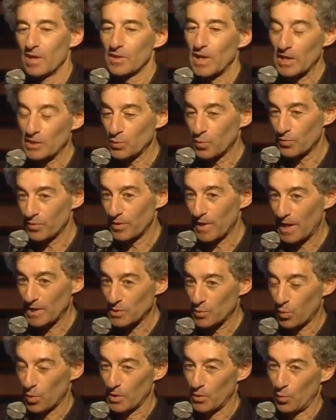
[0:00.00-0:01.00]
That's,
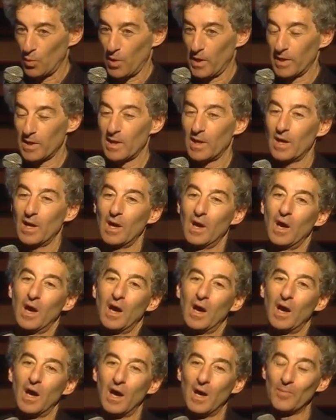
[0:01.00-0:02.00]
that's one way.
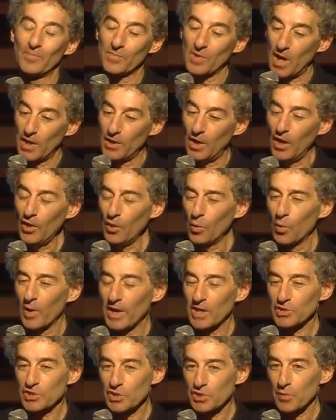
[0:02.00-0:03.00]
Um, another
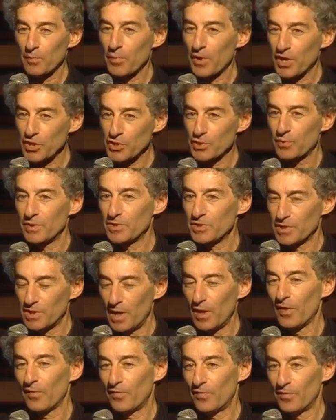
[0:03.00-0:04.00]
way is just the pressure
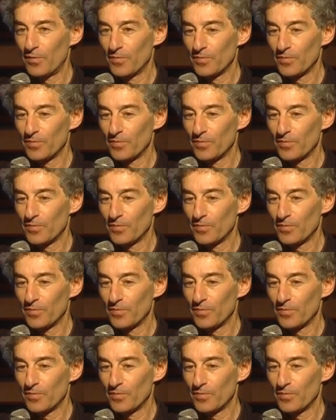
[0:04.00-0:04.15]
itself.